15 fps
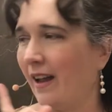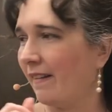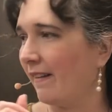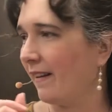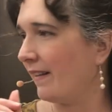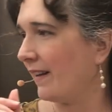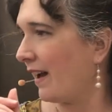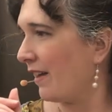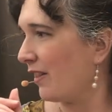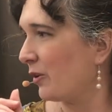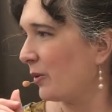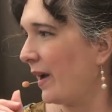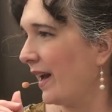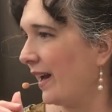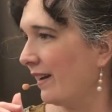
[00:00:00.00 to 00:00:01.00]
and then the other
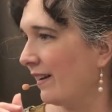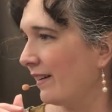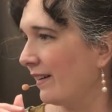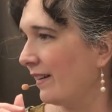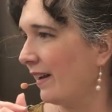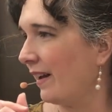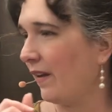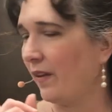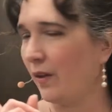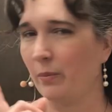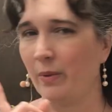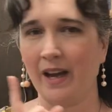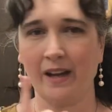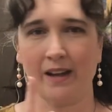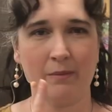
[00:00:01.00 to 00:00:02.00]
way, and then
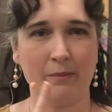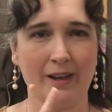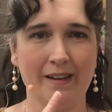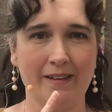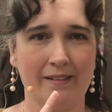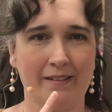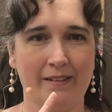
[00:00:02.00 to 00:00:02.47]
back at me.